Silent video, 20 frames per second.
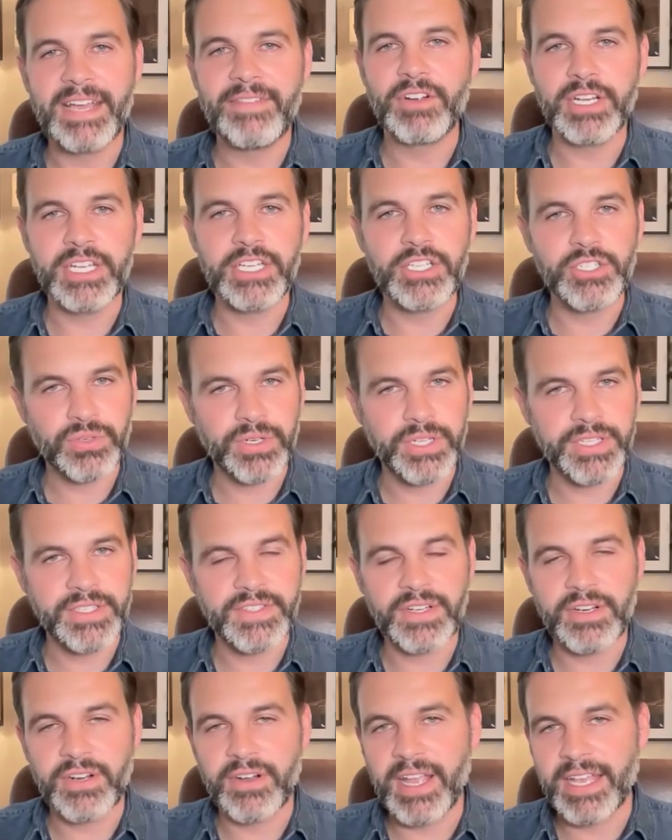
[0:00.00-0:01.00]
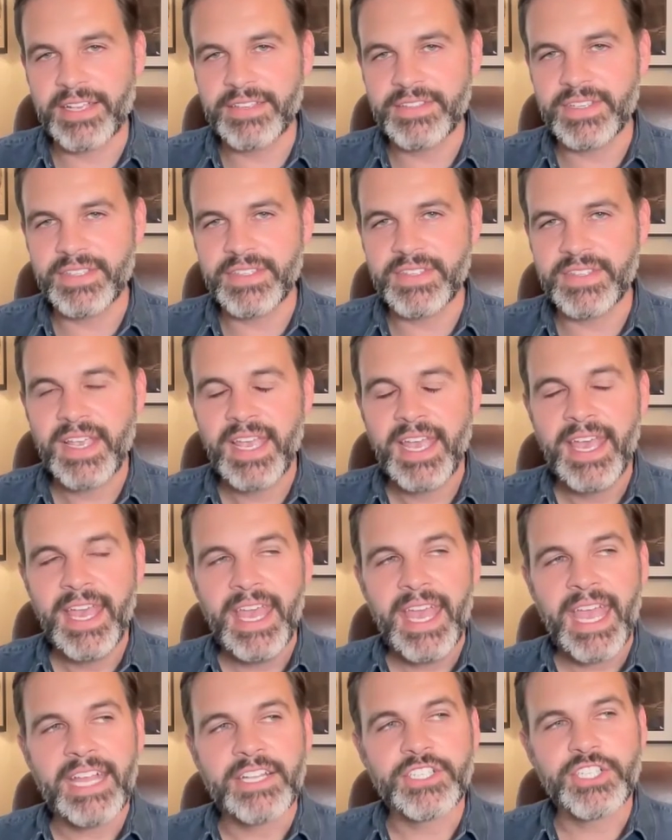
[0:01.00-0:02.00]
our entrance and our exits.
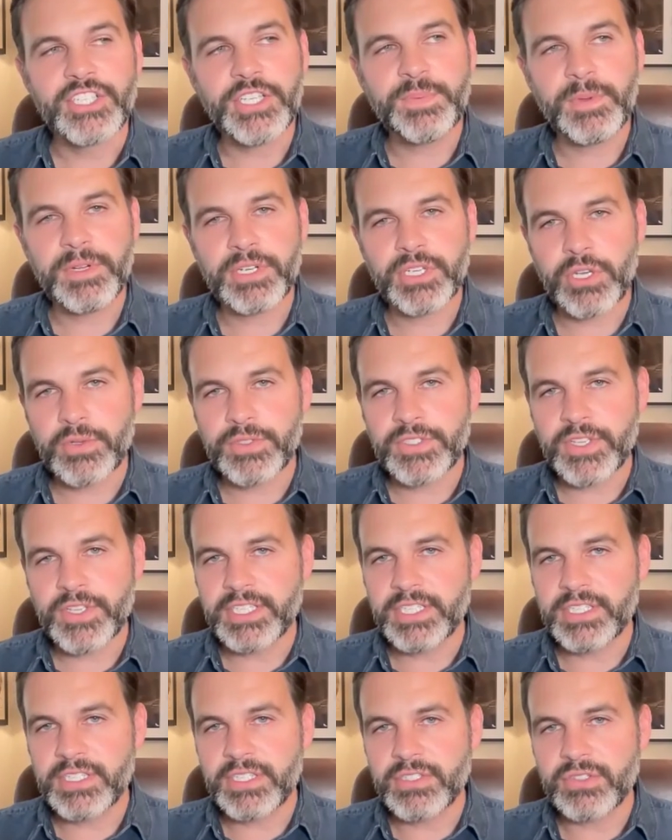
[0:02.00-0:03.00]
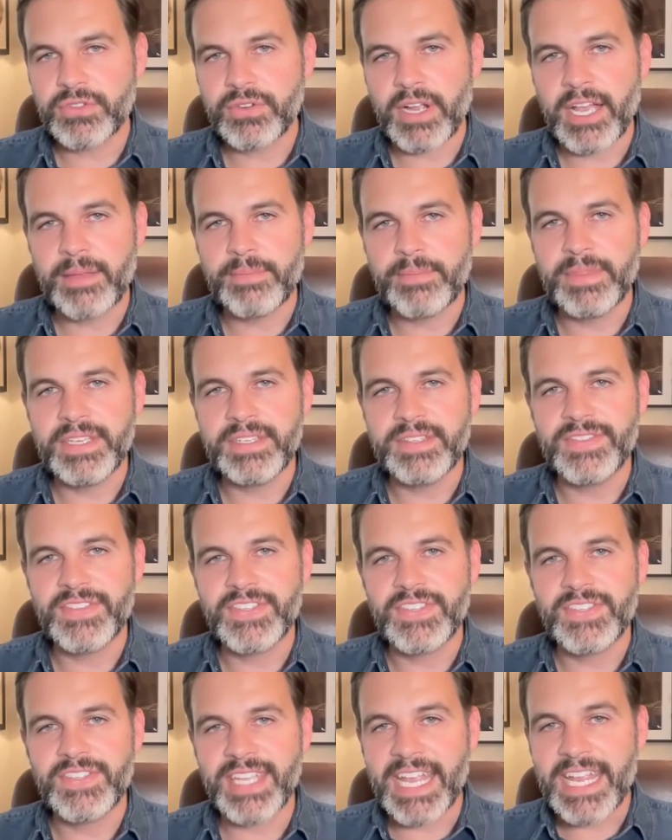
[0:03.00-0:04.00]
And Shakespeare goes on to describe these
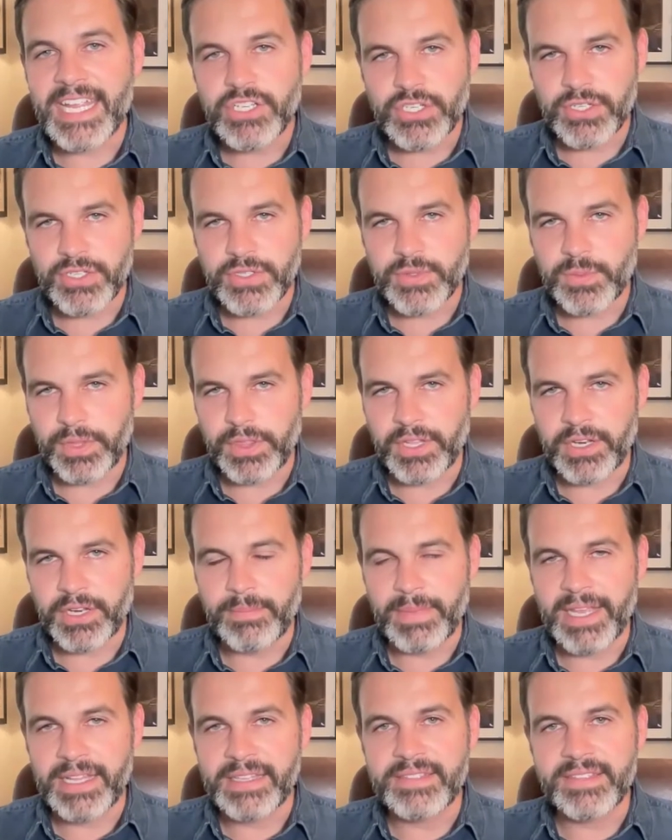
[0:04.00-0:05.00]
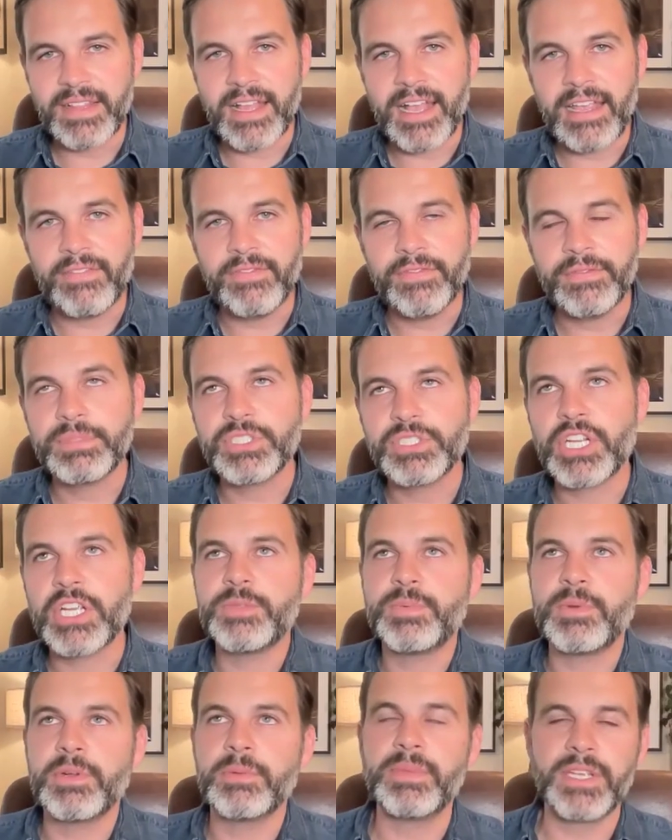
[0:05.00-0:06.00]
stages within a man's life.
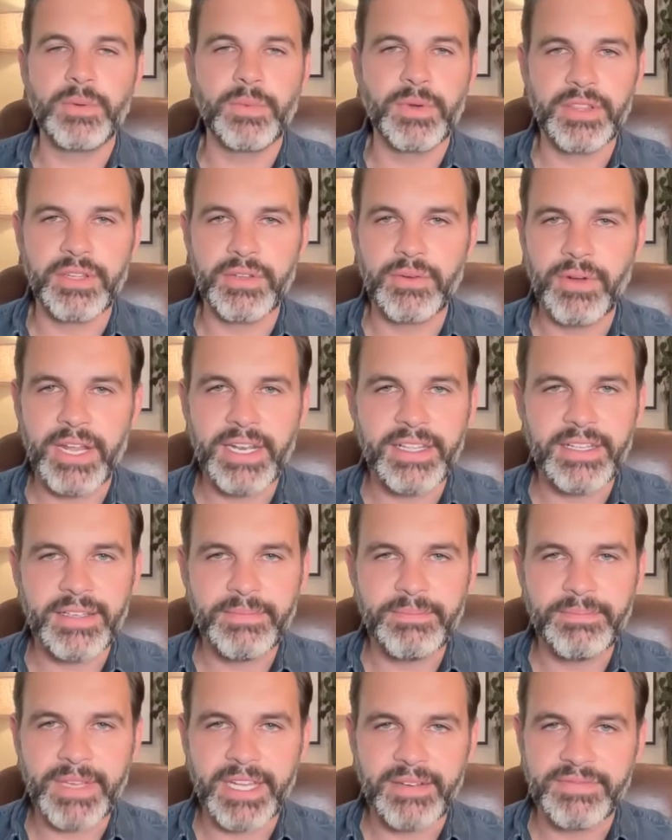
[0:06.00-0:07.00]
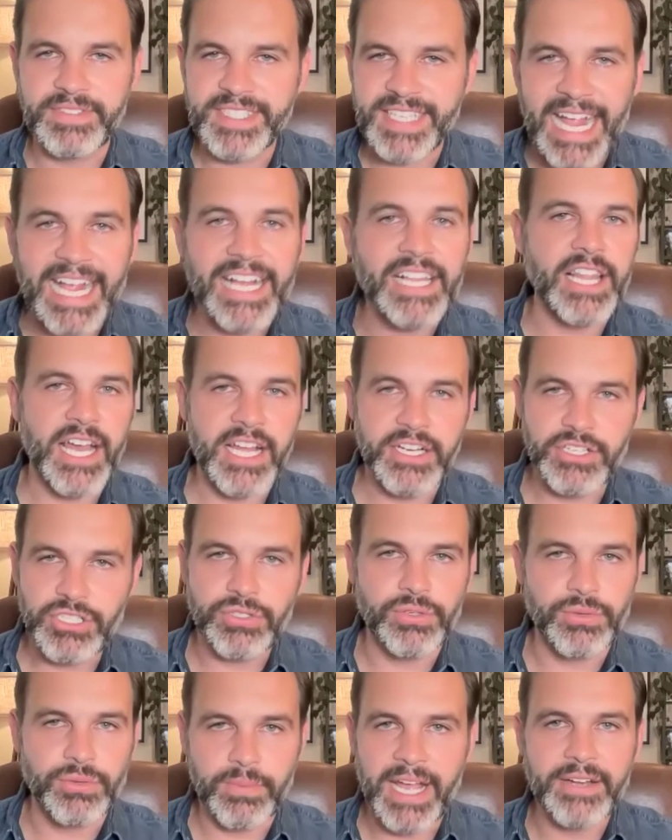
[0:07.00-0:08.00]
Shakespeare being one of the great kind of
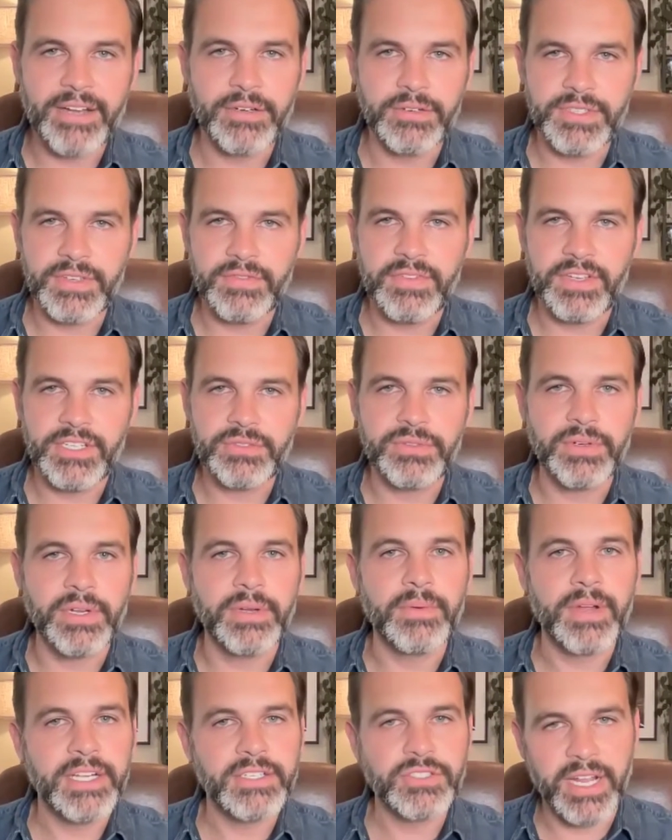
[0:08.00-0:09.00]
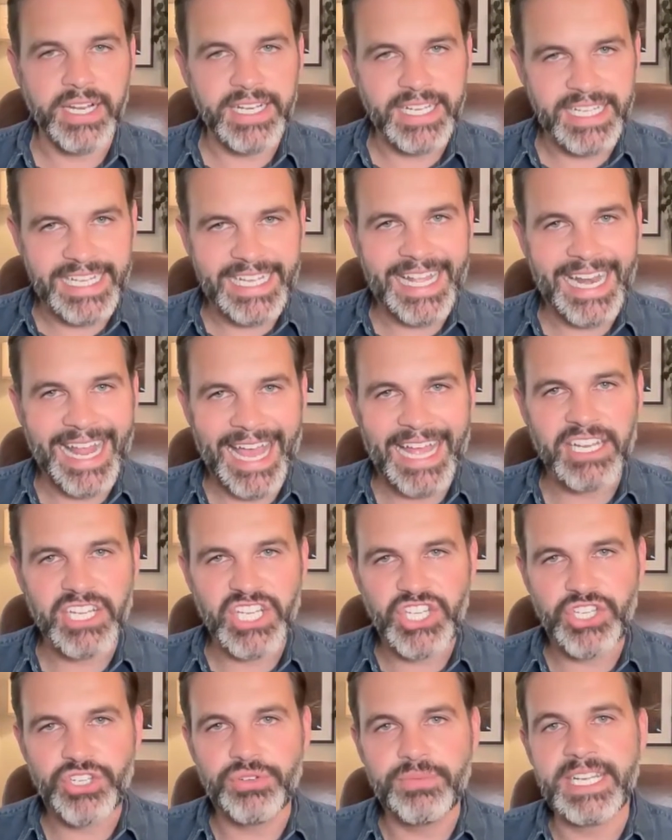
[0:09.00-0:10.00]
psychological writers of history, right? Trying to get at
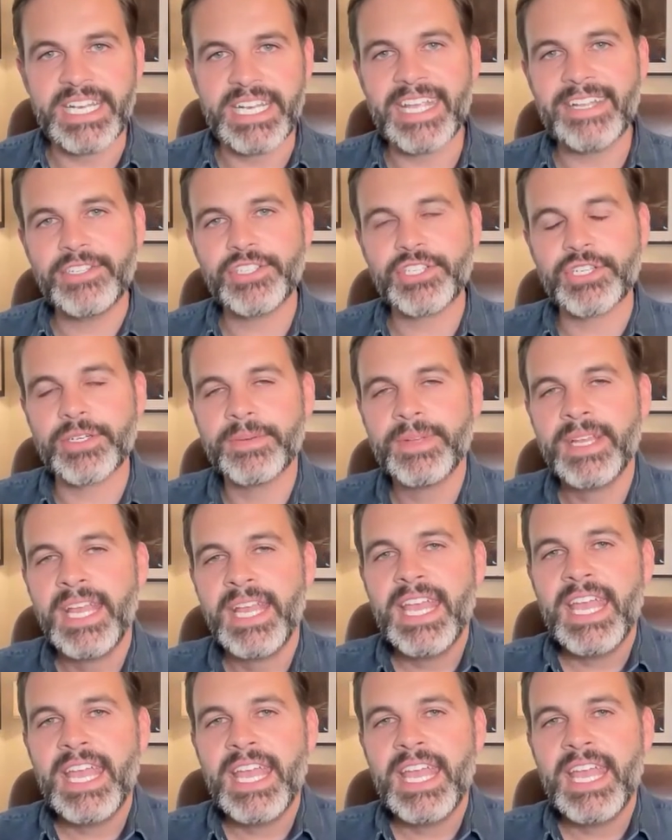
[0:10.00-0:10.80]
human nature.